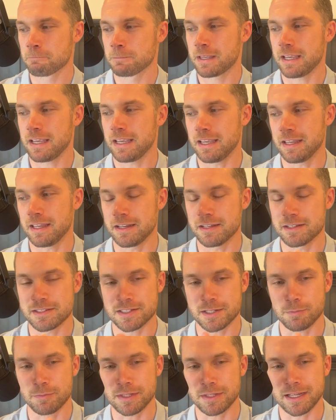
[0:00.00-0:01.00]
And
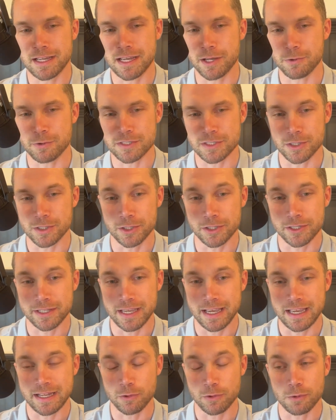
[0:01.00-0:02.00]
something I always look
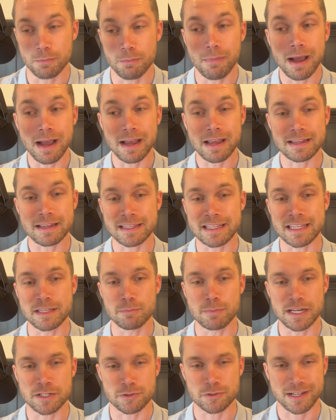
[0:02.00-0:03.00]
at, or my key
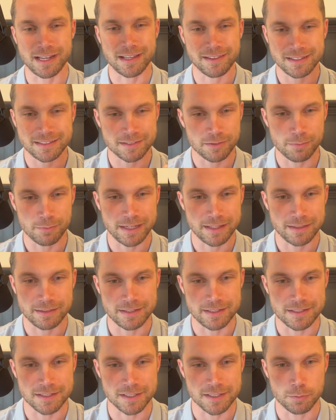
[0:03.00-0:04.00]
metric, I like to make
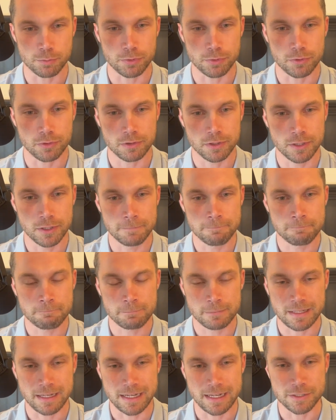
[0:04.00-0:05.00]
things simple.
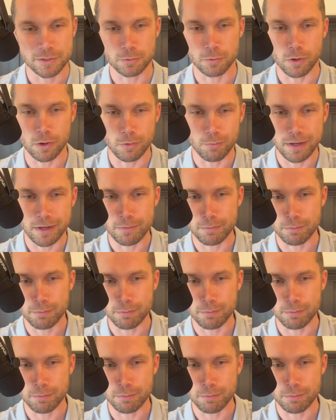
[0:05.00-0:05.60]
I do all my